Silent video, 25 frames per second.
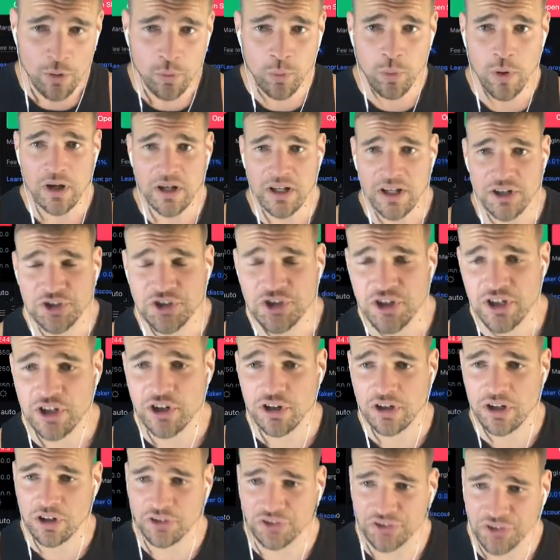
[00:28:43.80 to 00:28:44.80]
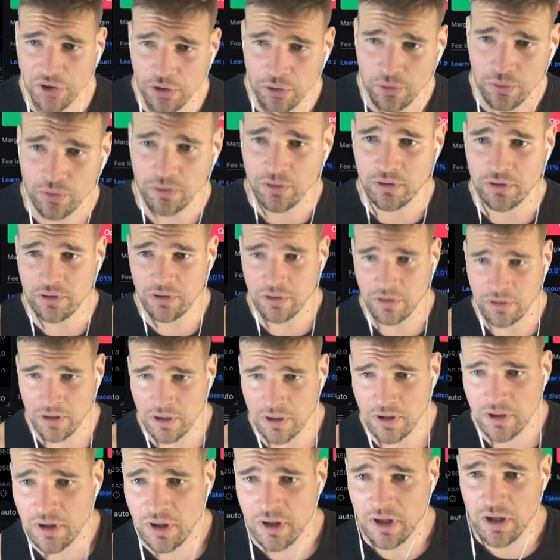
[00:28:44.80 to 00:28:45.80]
What is she gonna do?
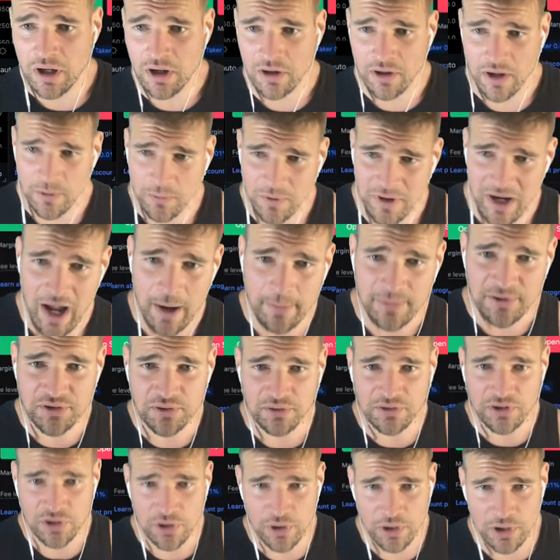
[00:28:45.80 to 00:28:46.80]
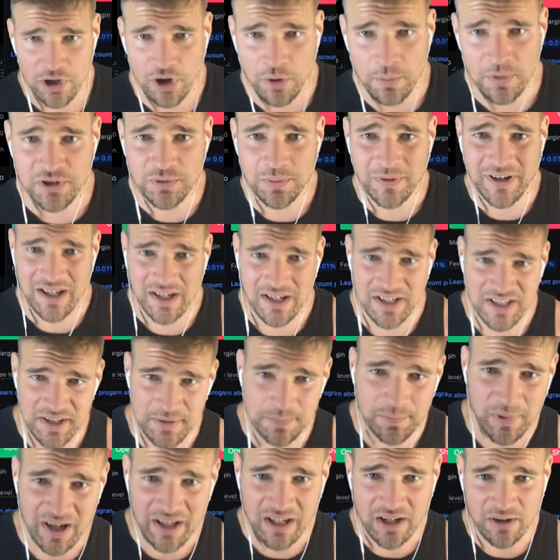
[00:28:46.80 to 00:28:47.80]
All right, what happens when New York opens? We get a
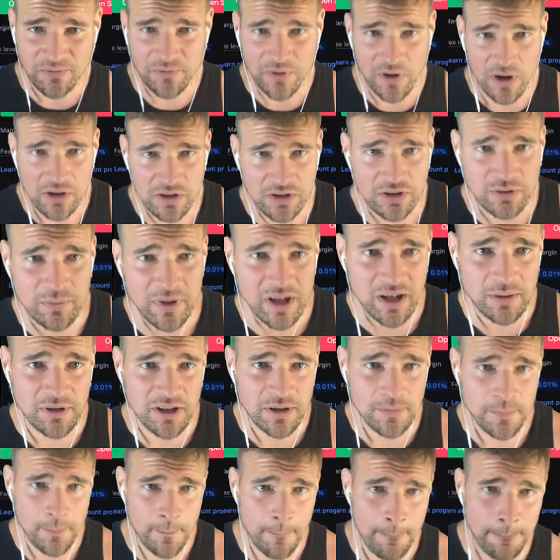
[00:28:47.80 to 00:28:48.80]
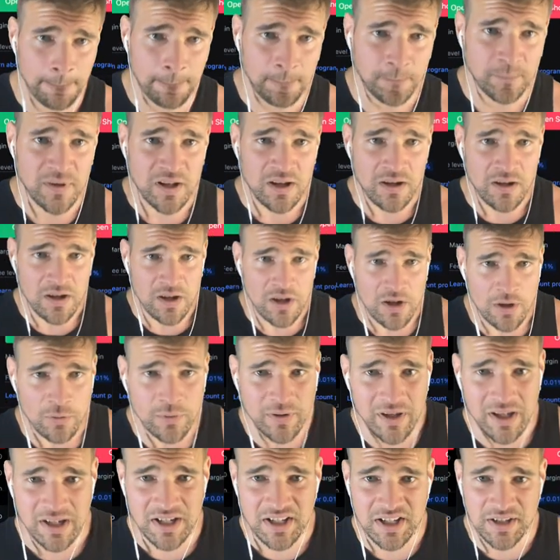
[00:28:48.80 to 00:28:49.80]
spike of volume, baby.
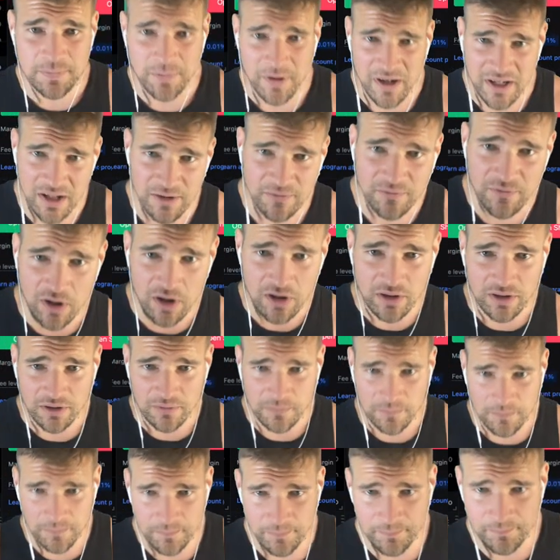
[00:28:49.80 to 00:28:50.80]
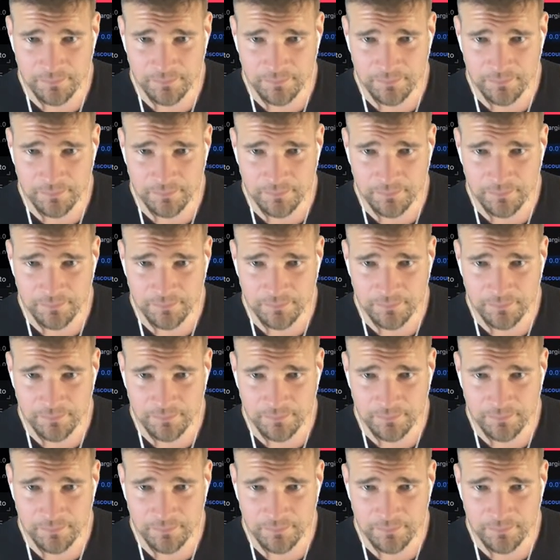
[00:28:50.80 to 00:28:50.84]
We get a spike of volume.